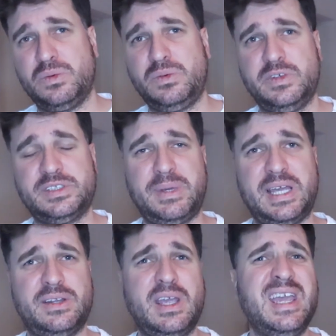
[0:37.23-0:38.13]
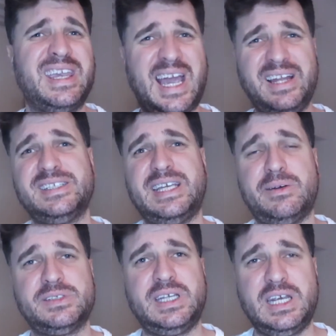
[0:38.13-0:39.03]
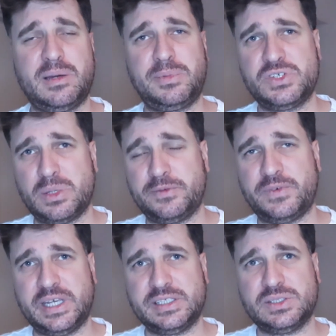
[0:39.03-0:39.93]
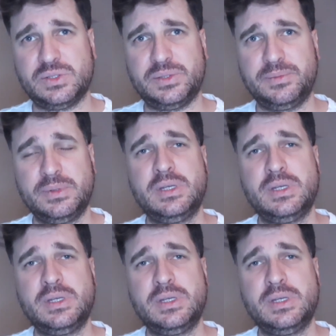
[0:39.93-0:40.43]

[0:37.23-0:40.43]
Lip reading: You spent countless hours setting up your Shopify store,